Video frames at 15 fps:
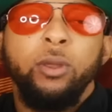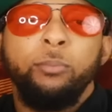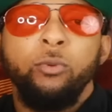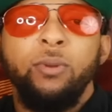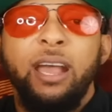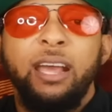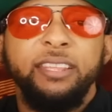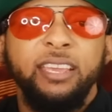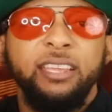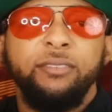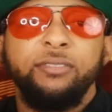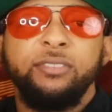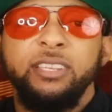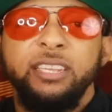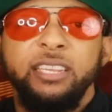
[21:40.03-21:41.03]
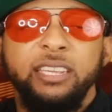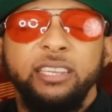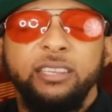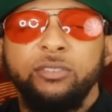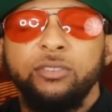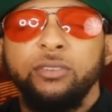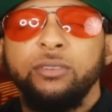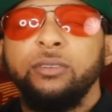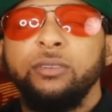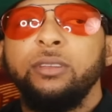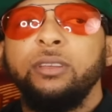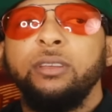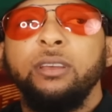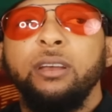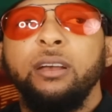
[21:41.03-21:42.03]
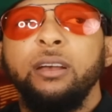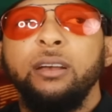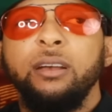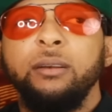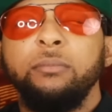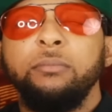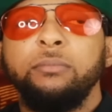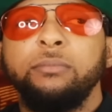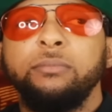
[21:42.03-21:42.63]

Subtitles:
around the NFC East. The